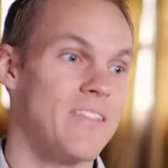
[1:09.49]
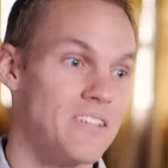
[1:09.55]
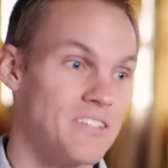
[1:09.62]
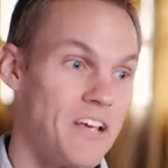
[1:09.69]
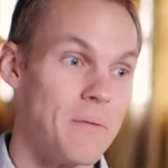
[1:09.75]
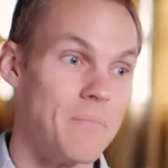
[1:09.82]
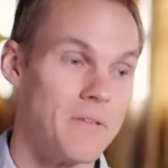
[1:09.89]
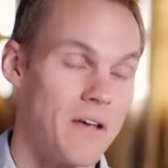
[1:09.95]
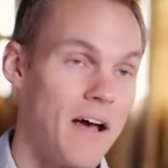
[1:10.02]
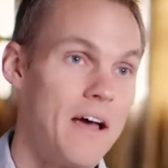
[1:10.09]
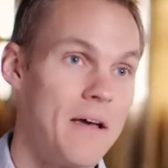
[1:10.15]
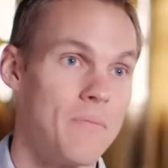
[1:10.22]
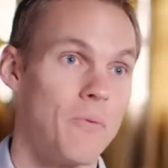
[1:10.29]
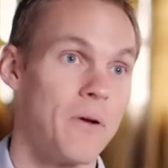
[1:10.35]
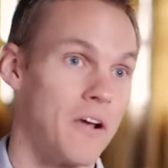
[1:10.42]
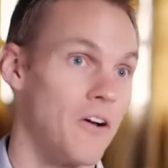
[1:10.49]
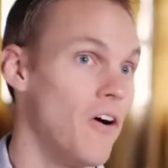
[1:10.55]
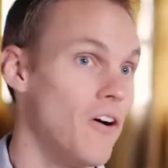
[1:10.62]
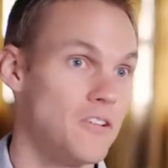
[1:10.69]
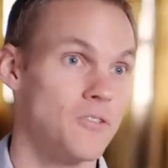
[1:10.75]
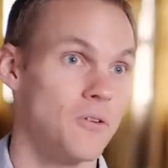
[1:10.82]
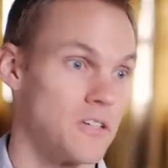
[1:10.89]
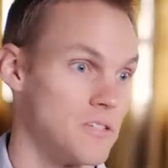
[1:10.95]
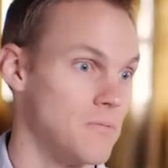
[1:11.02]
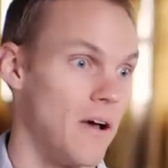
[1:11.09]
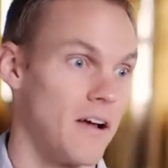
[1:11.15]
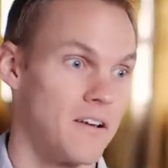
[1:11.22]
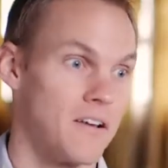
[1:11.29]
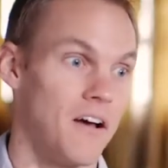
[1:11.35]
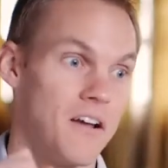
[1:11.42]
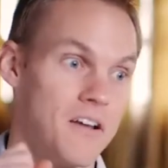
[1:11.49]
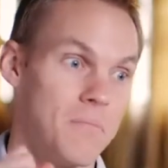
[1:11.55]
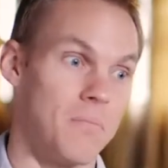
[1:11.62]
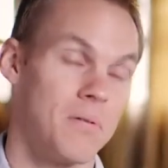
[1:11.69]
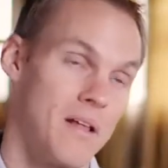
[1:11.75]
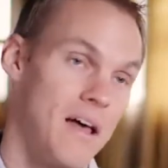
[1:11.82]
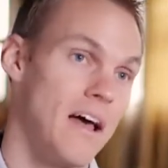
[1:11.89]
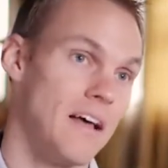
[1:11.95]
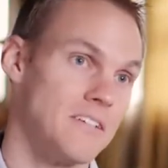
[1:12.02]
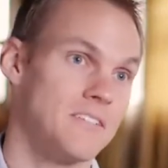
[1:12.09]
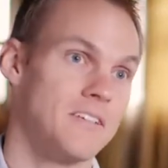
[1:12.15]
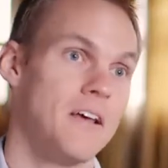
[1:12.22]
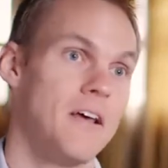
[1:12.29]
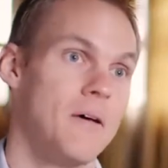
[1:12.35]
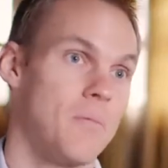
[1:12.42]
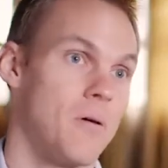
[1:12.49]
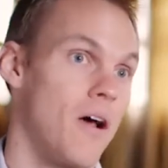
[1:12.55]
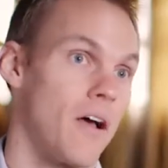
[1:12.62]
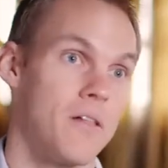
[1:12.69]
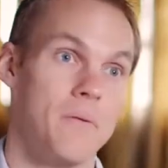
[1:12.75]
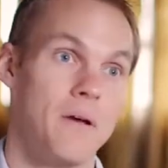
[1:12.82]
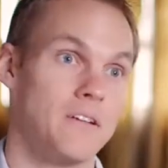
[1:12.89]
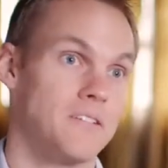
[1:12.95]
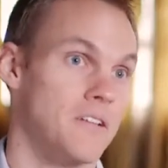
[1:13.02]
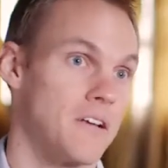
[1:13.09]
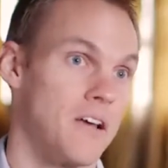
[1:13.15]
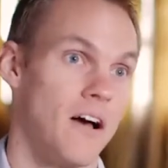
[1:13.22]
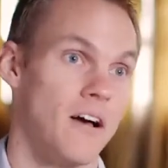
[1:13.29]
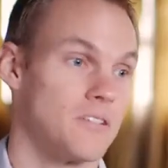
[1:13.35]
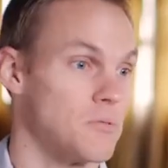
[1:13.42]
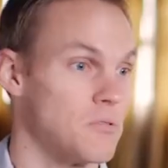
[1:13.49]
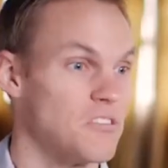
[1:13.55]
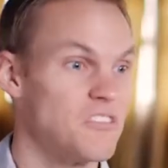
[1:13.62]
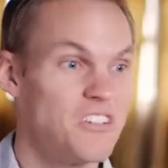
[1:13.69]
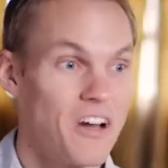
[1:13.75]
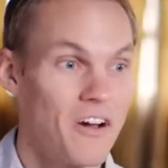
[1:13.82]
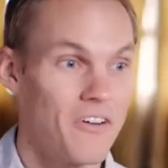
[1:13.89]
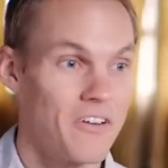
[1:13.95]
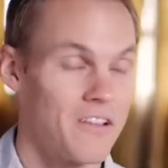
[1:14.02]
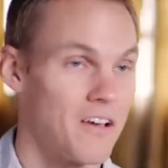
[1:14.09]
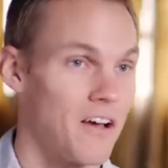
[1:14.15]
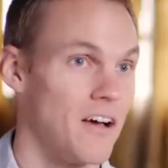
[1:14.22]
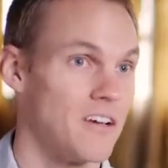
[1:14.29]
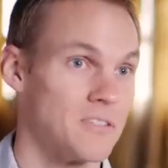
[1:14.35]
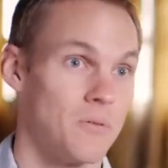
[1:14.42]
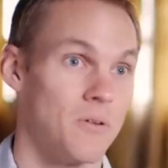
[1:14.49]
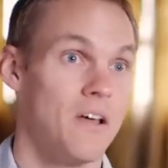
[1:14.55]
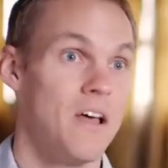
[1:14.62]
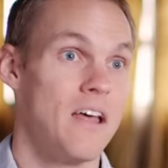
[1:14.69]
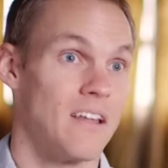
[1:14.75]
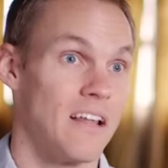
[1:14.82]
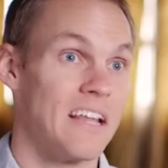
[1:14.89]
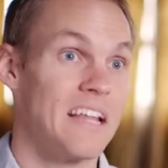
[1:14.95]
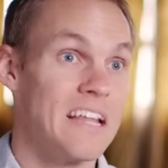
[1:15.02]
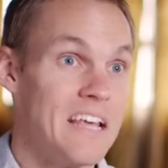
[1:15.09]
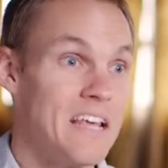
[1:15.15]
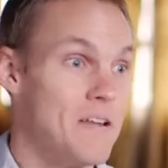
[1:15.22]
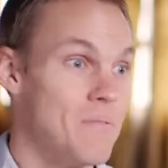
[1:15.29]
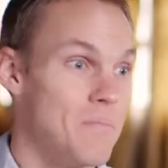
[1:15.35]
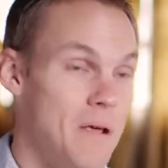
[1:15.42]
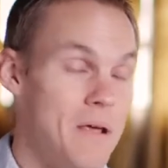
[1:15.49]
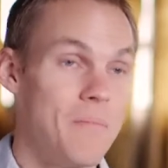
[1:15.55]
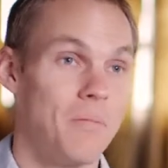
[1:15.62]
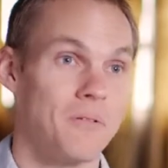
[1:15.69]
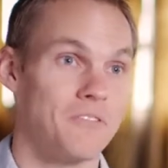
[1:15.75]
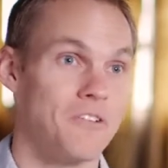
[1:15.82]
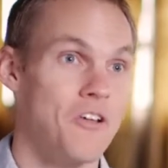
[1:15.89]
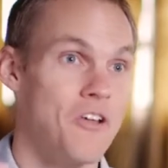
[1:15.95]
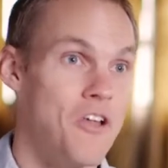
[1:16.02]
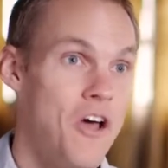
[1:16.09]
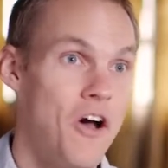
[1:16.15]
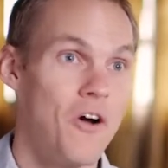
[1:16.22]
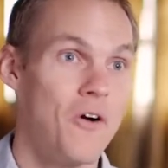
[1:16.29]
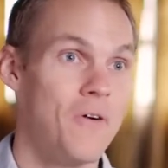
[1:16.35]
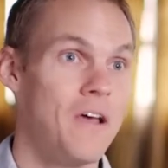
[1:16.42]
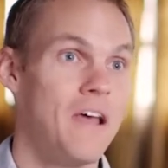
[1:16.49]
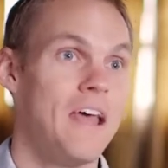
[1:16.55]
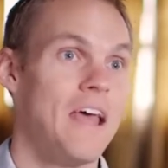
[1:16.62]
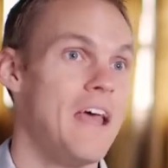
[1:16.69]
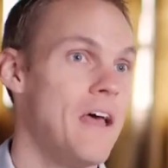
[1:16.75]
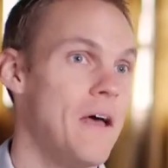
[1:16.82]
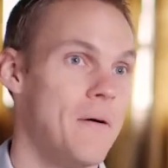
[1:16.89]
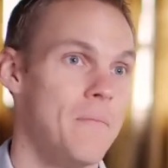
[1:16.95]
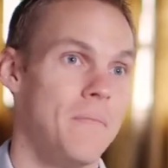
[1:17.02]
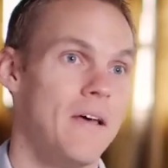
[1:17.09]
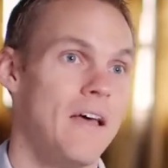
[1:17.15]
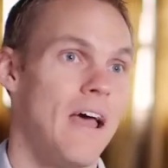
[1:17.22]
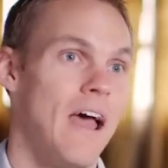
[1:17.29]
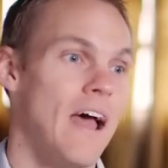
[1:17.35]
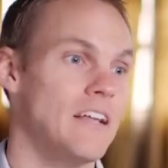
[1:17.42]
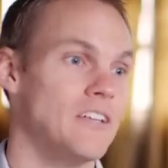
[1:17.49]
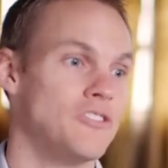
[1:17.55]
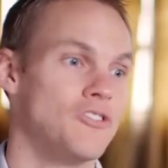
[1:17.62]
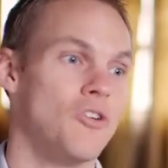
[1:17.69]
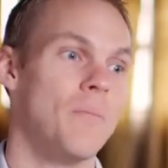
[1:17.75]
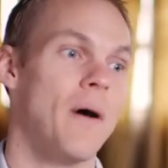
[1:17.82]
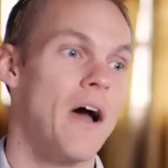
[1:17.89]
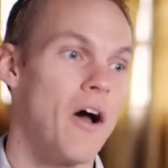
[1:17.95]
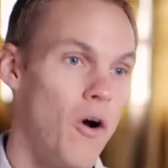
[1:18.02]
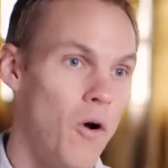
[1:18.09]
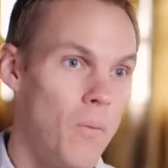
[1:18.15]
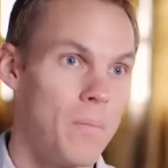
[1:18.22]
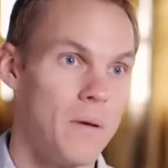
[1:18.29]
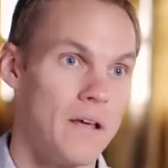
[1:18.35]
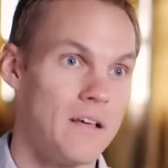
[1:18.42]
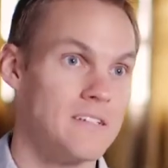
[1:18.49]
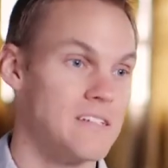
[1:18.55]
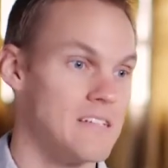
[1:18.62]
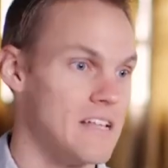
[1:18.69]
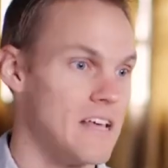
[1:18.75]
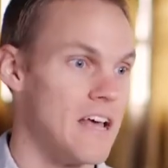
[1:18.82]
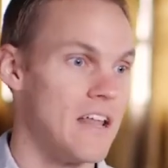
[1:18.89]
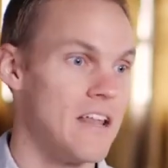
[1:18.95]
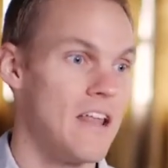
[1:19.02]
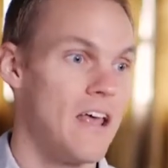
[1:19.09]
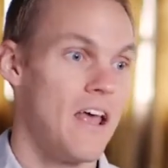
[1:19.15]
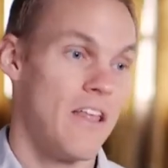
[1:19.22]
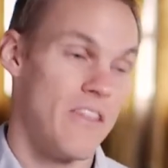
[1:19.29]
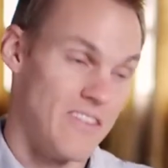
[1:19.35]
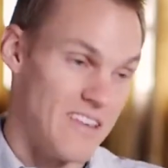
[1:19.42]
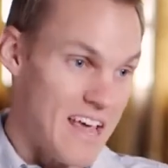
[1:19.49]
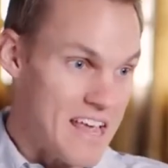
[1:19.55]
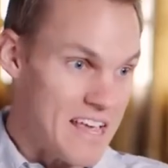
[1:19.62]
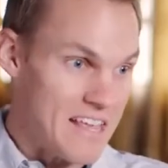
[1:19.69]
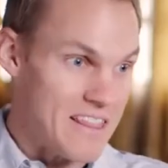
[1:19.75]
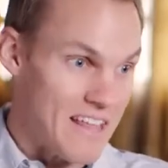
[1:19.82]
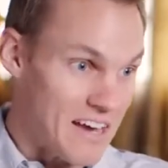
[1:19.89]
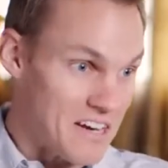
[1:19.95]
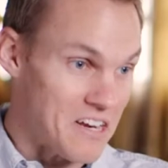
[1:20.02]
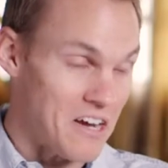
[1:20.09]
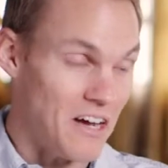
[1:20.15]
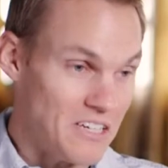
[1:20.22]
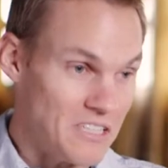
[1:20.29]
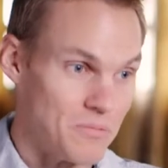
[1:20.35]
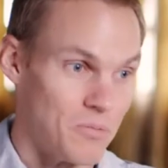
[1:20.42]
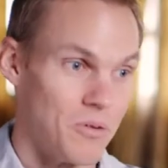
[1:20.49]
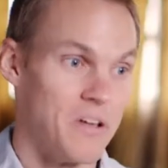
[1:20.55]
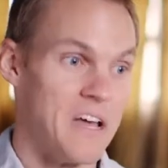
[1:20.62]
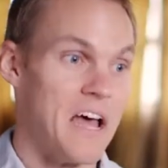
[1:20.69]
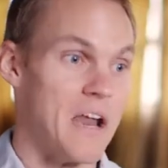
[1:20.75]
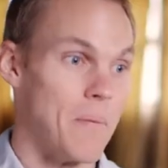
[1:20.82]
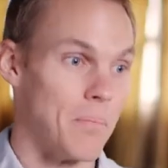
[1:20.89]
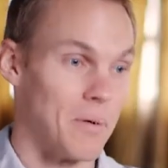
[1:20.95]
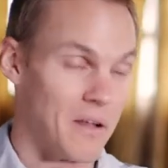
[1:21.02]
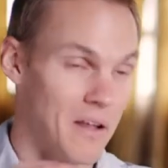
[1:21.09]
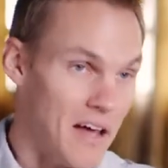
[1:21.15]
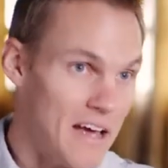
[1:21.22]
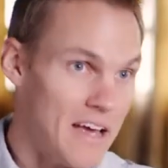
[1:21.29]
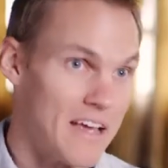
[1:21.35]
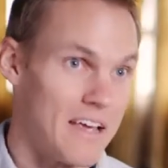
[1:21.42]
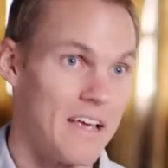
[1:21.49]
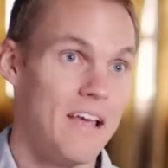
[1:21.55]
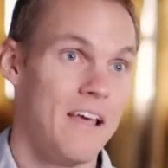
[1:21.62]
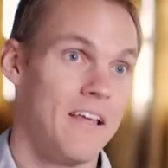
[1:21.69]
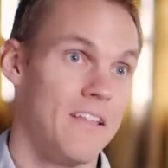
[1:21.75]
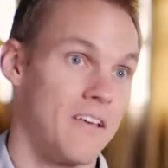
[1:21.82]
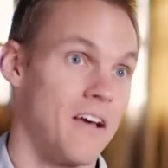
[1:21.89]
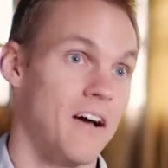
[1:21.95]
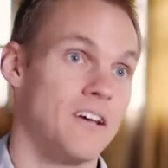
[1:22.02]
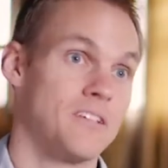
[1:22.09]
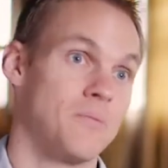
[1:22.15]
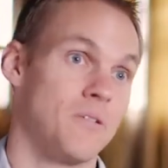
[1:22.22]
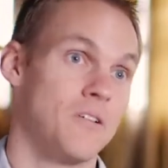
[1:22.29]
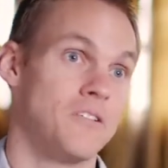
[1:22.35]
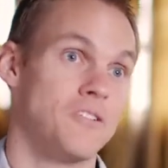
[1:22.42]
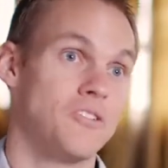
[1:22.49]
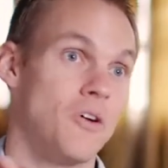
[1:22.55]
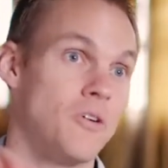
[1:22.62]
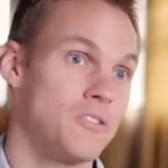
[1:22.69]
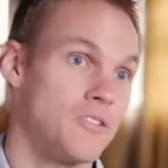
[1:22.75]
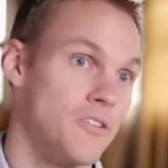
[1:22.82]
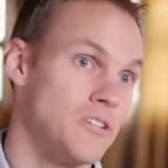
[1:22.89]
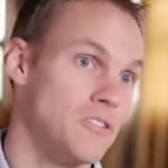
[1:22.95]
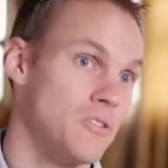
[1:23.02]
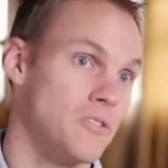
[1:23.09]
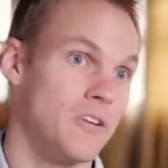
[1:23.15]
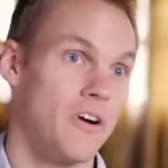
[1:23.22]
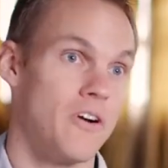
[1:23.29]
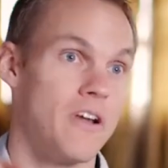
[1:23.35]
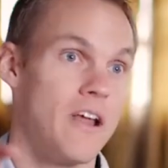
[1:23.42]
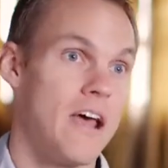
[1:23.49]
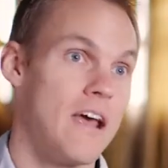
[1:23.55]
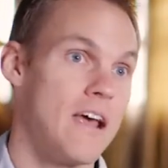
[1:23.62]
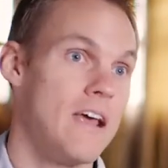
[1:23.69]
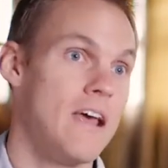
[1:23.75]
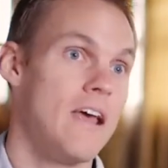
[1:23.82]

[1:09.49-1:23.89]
the same time, we can also expect God to bless proclamation of the gospel, sharing the gospel, to lead people to know Him. And so my hope is then taking that gospel and applying the gospel to social issues in our day.